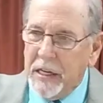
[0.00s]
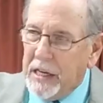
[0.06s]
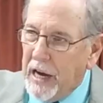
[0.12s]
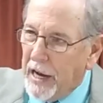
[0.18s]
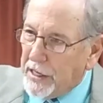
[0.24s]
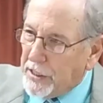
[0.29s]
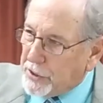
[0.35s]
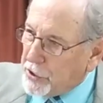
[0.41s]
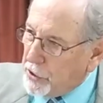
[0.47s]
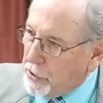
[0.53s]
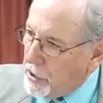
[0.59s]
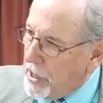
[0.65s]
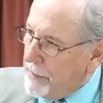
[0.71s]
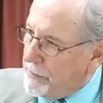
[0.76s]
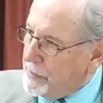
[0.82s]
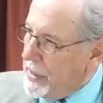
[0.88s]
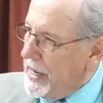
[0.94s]
You got to turn
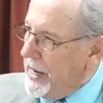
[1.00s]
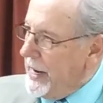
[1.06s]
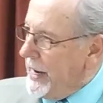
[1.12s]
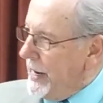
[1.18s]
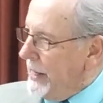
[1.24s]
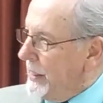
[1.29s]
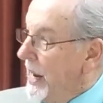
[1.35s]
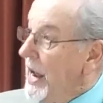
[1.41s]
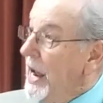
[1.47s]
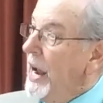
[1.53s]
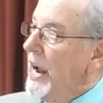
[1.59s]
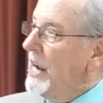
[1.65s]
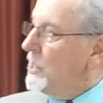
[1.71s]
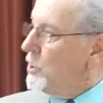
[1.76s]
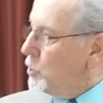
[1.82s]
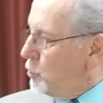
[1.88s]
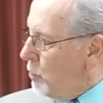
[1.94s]
up the heat
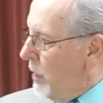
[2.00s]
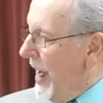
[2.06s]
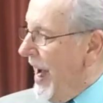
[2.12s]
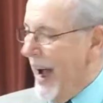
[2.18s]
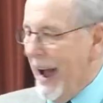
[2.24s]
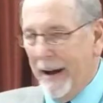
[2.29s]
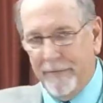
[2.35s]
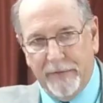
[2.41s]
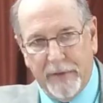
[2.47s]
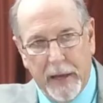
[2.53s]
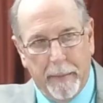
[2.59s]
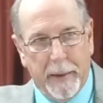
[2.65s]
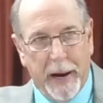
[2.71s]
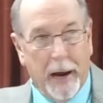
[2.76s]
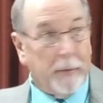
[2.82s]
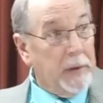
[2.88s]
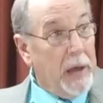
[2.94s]
and drive them
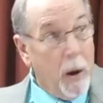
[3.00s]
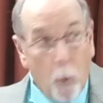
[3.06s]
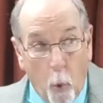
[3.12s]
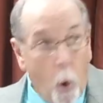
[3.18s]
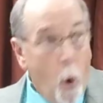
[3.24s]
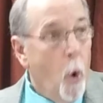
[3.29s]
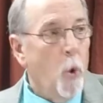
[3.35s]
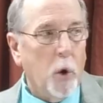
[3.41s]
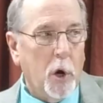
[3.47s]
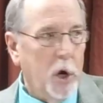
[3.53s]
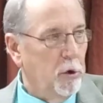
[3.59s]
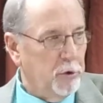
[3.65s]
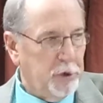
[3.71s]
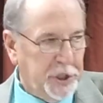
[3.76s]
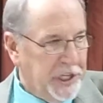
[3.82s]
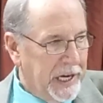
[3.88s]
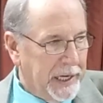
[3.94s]
out. They won't go
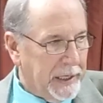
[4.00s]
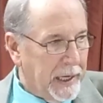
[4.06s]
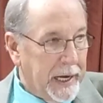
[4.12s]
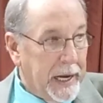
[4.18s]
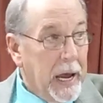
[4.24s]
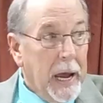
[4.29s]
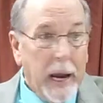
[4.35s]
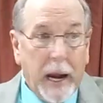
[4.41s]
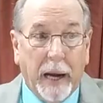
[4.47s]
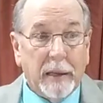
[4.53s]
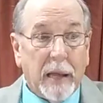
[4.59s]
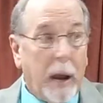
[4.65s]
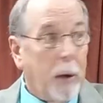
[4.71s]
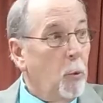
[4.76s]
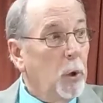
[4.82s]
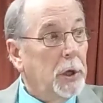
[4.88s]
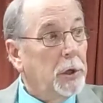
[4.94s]
gently and
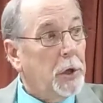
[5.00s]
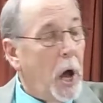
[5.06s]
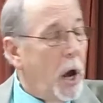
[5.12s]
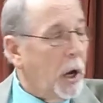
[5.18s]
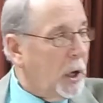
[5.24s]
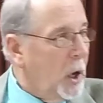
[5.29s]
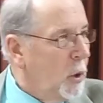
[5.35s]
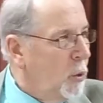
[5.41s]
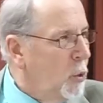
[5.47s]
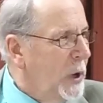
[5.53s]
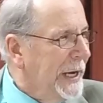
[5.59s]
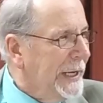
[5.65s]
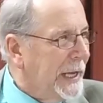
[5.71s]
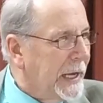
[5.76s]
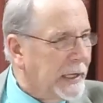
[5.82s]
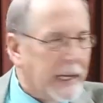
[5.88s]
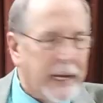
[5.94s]
they will not go
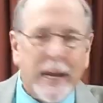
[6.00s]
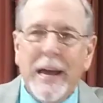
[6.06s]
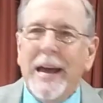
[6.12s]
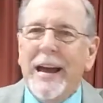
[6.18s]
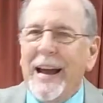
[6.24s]
willingly.